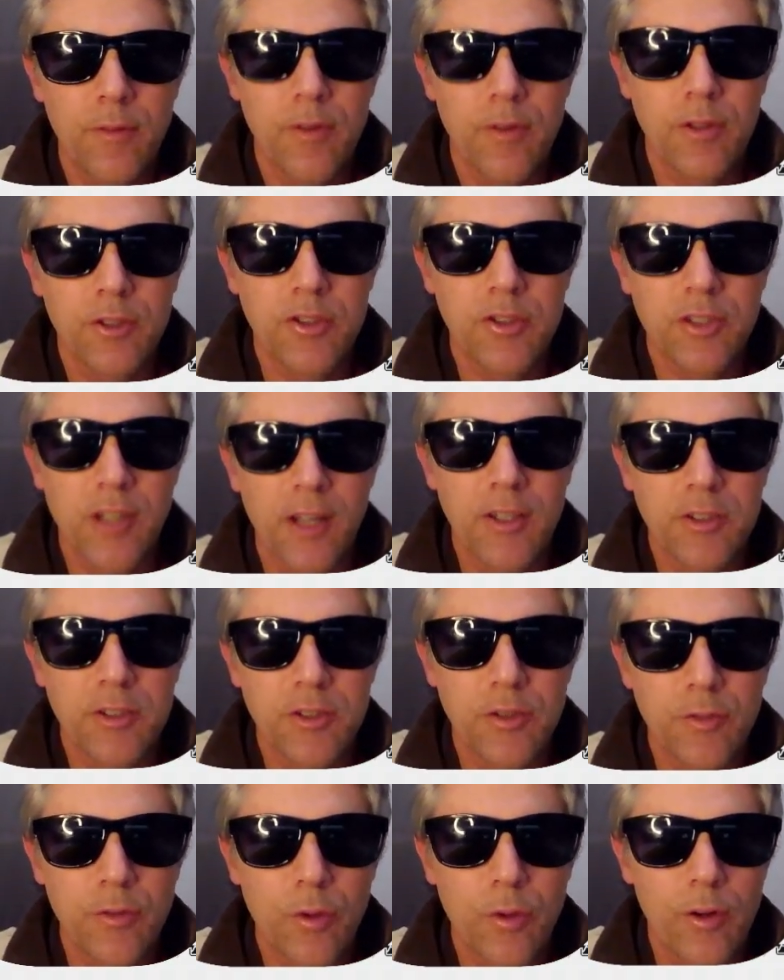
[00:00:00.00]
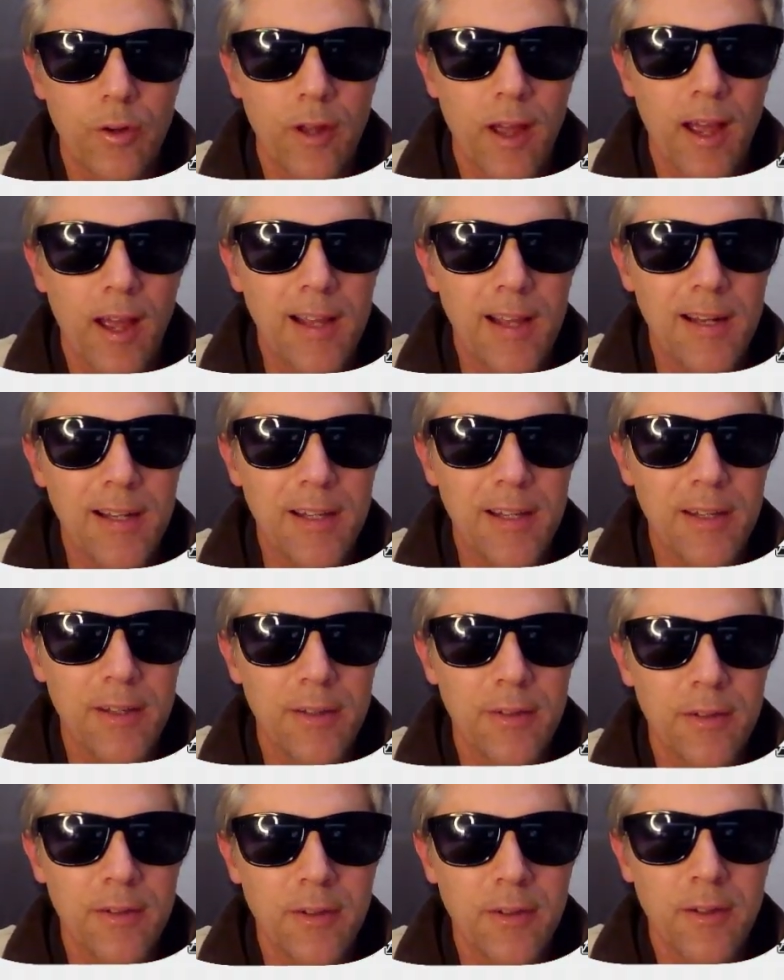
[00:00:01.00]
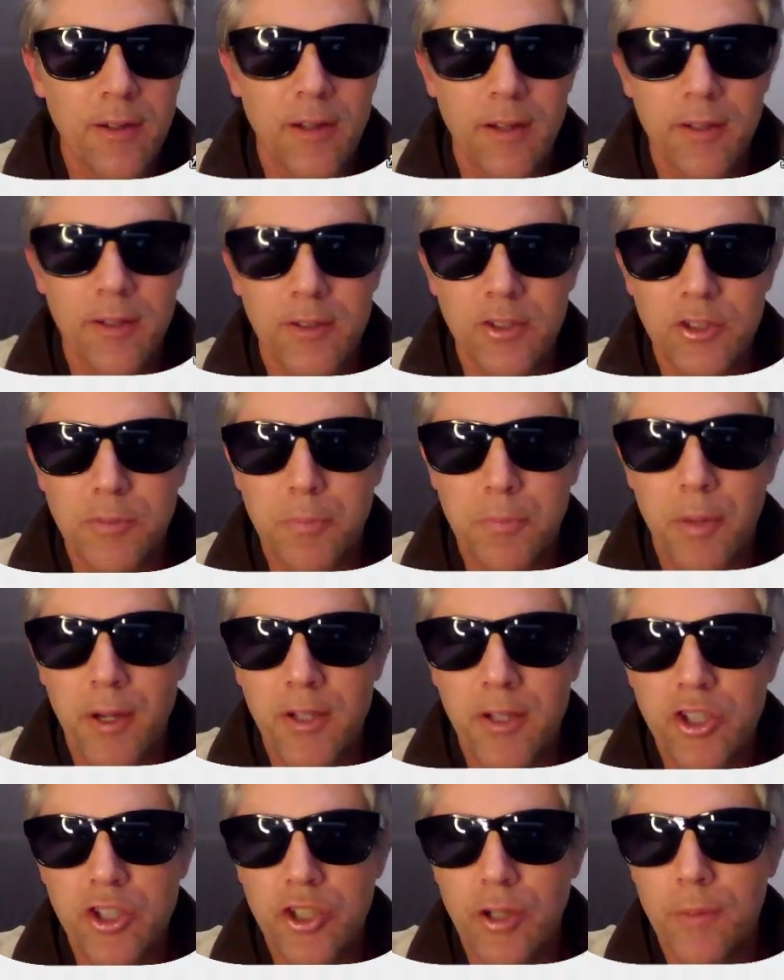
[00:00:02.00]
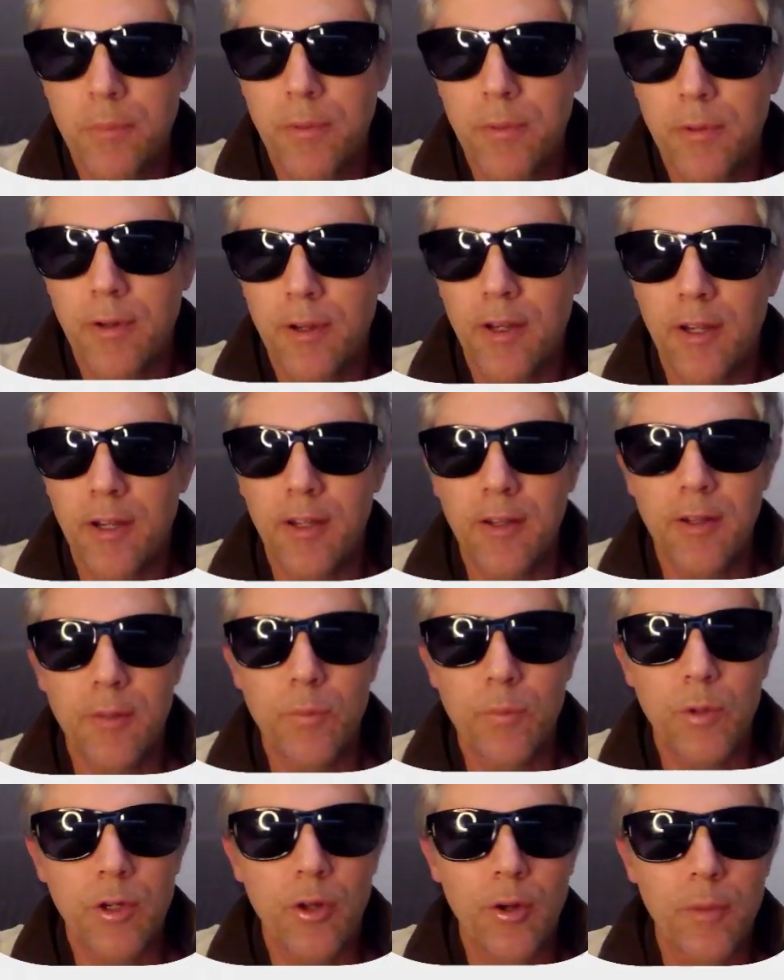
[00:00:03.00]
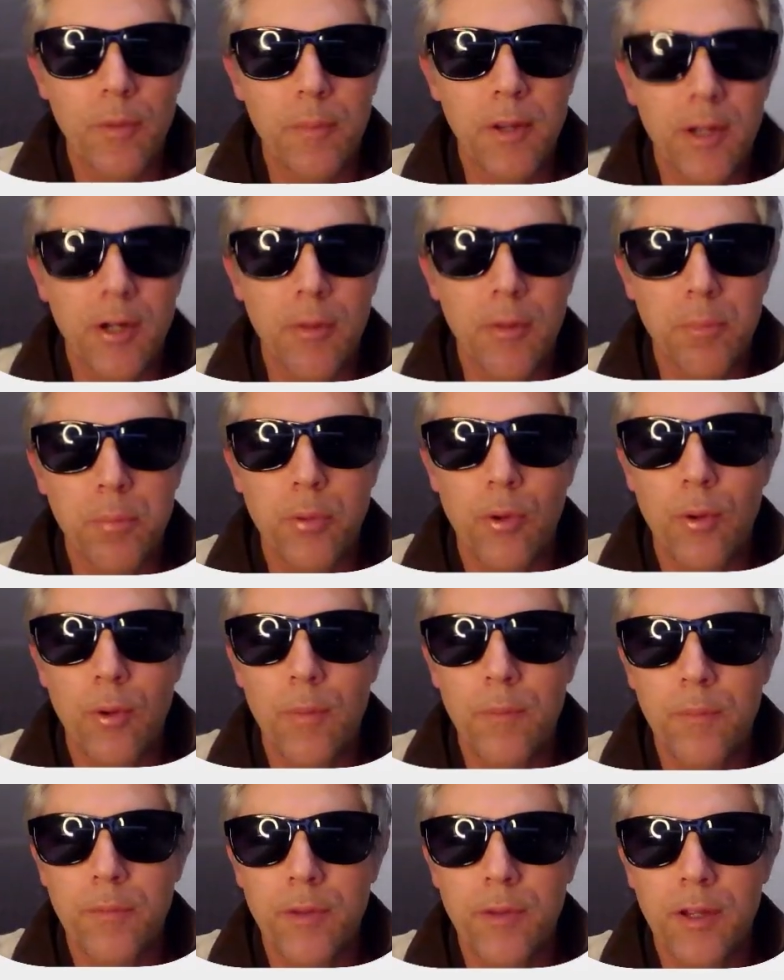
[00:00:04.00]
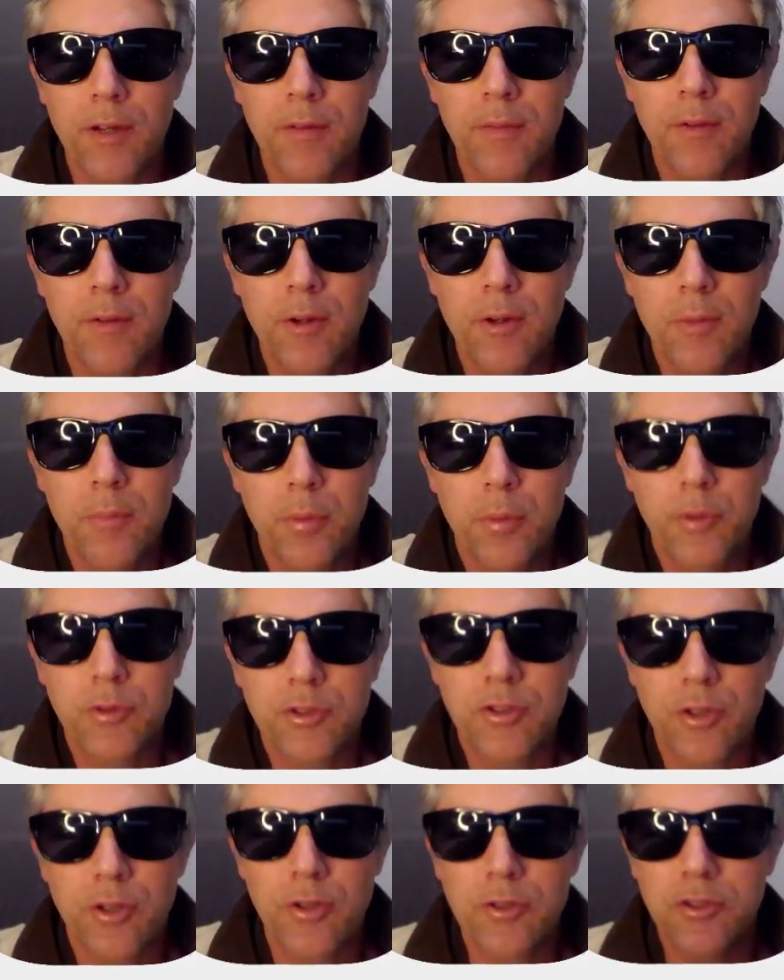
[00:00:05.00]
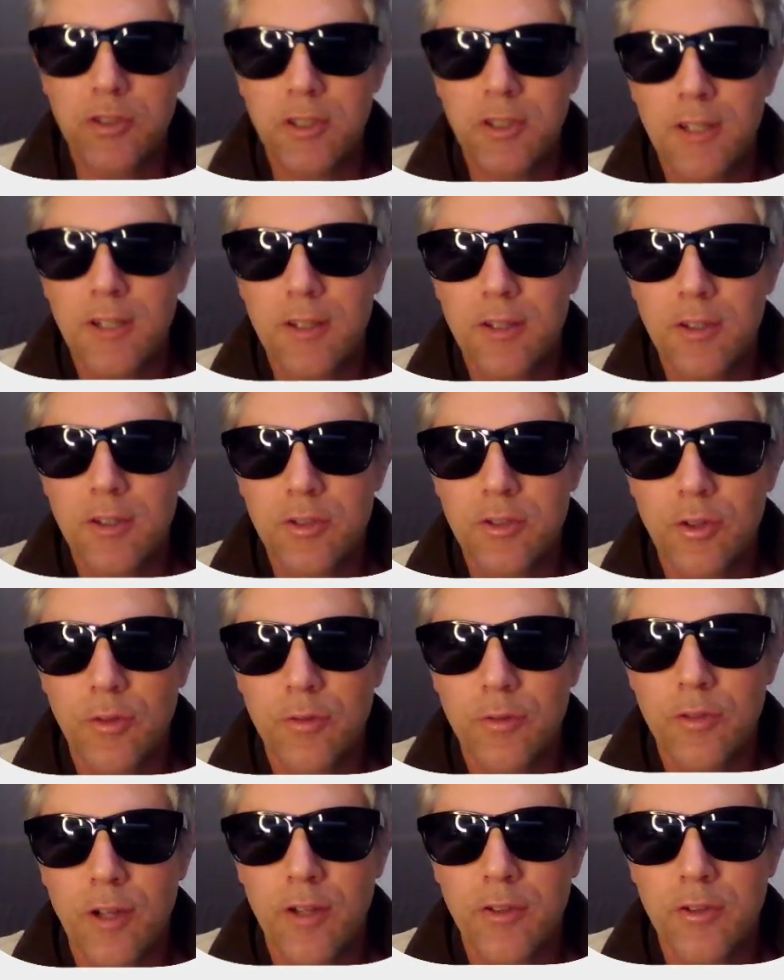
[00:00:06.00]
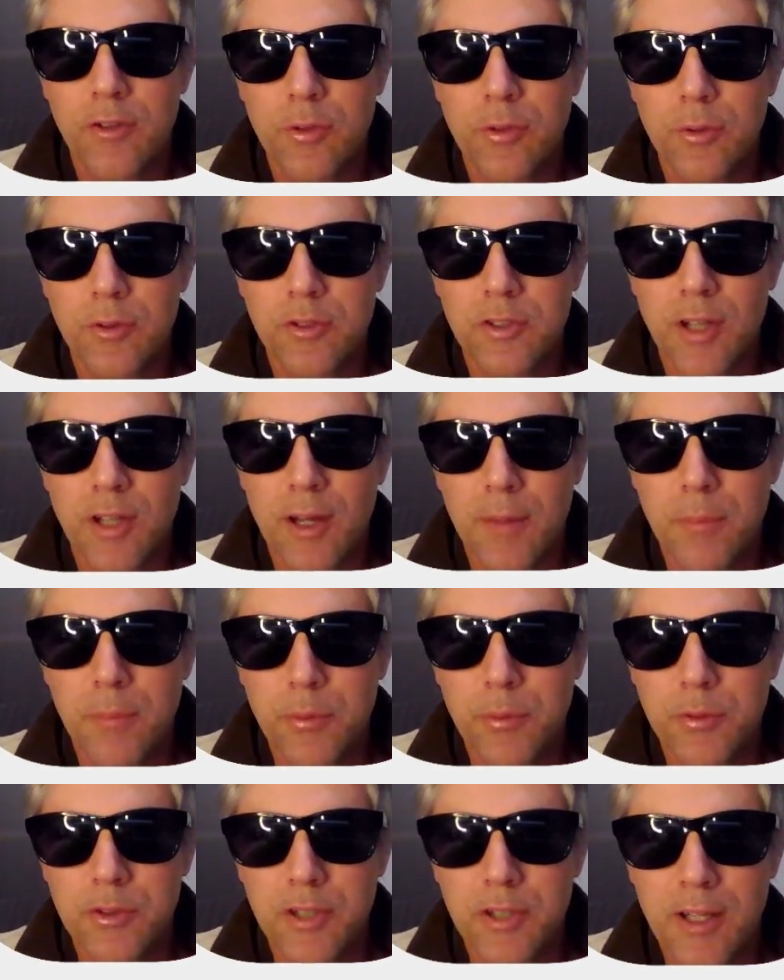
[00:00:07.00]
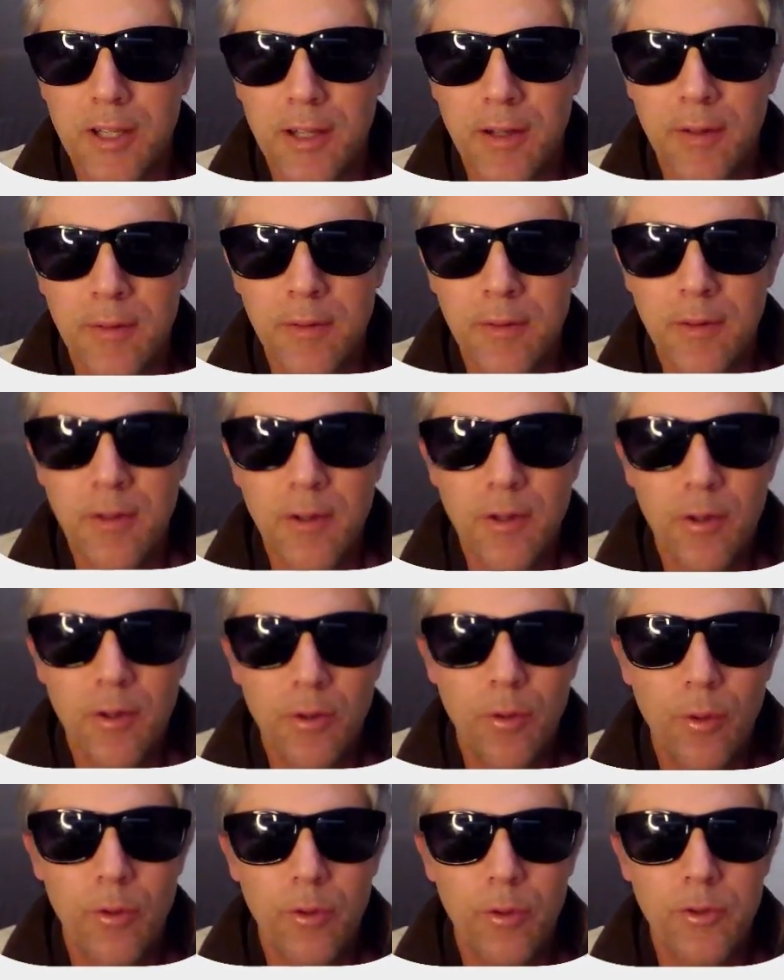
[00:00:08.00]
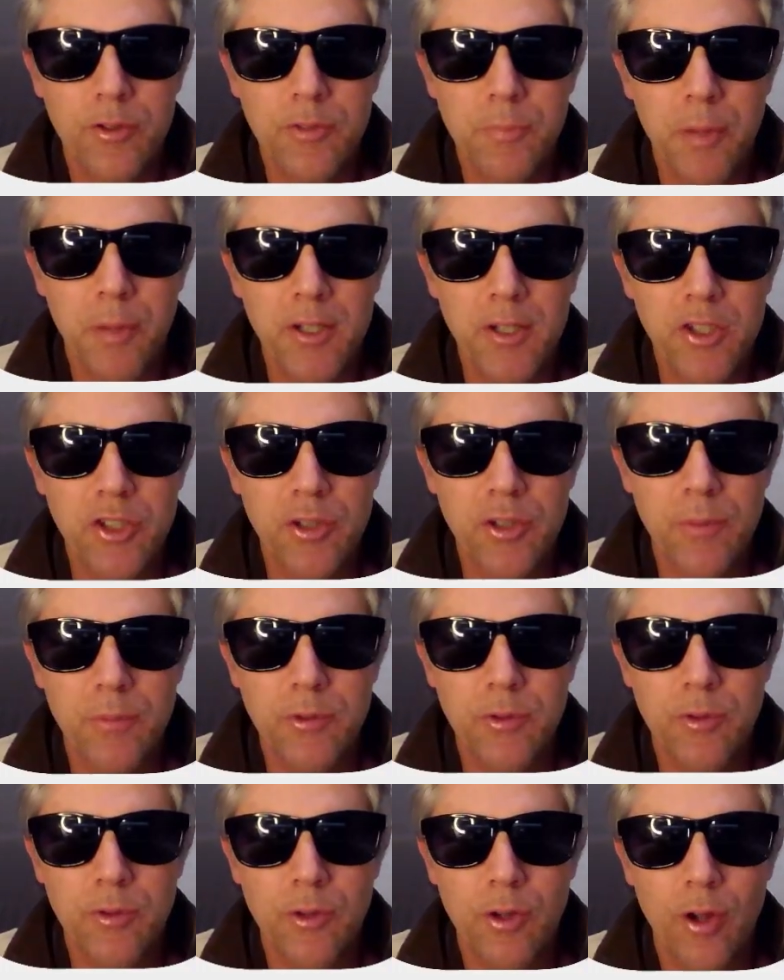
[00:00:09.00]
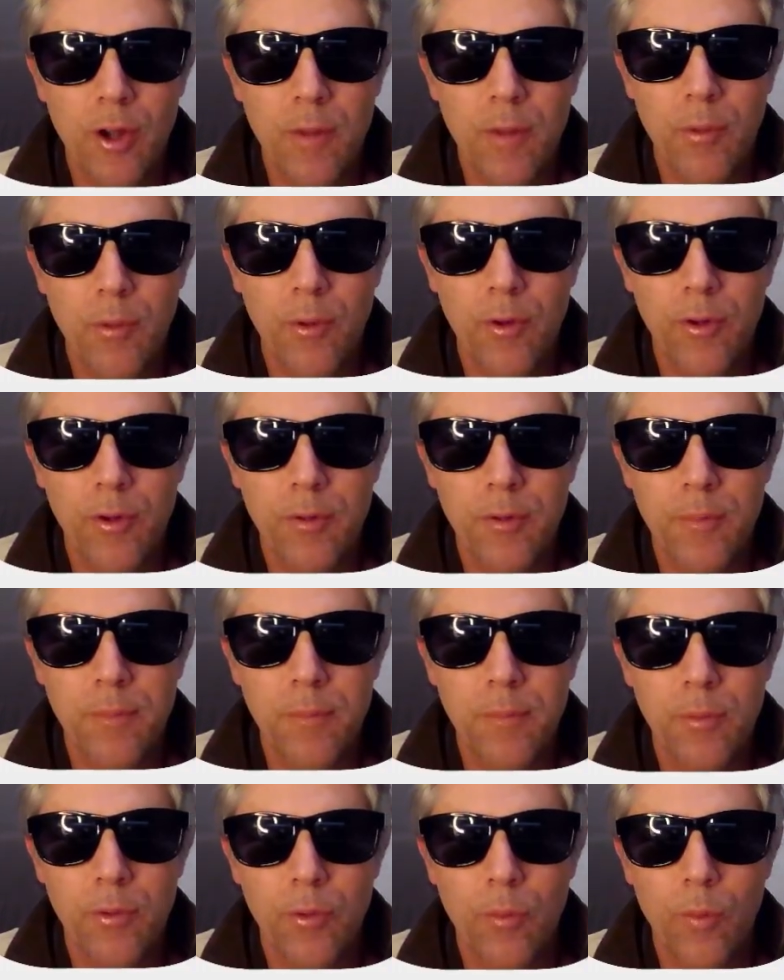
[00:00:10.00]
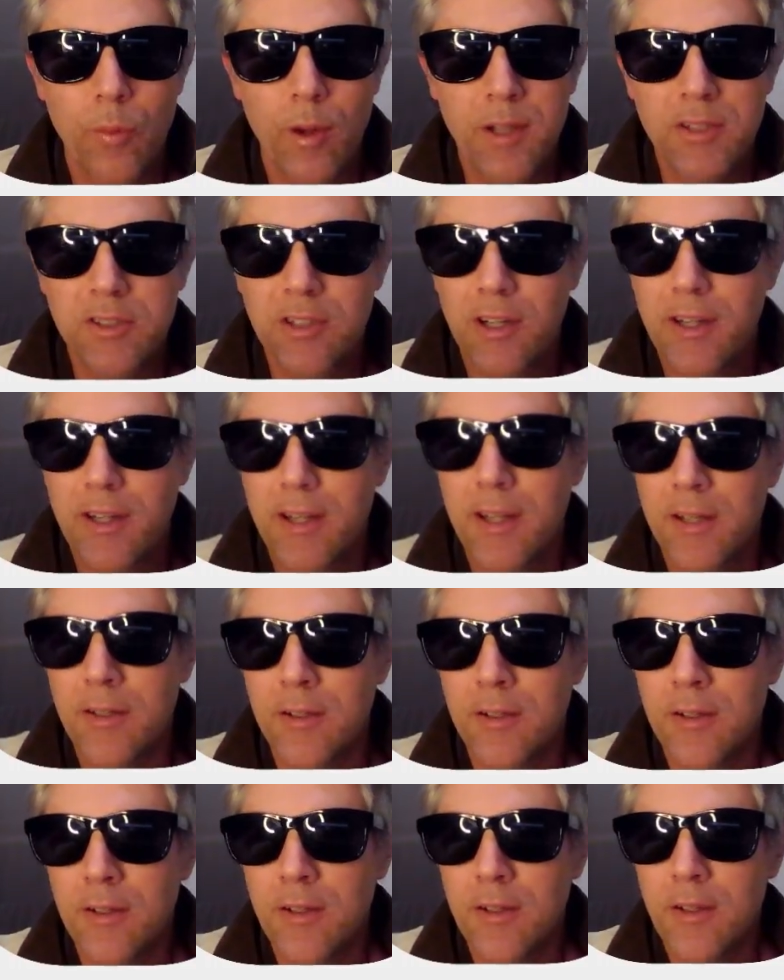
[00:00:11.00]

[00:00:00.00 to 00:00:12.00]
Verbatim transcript: In this case, I've got an alien and a spaceship, and then we're going to make a prompt that puts those together. So I've done two examples here, got the spaceship sort of going behind them on a wasteland.